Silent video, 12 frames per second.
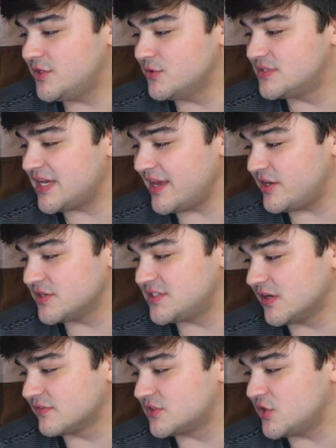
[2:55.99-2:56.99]
You take
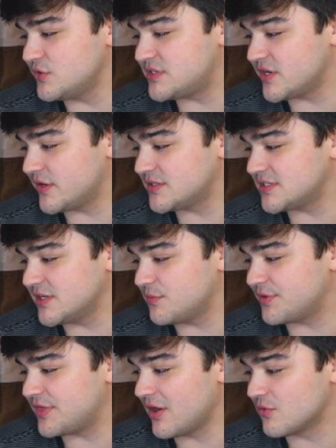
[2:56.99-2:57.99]
yourself too seriously
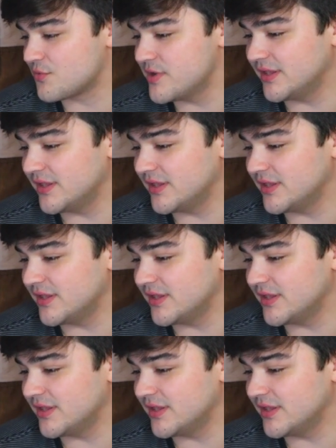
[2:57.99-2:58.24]
without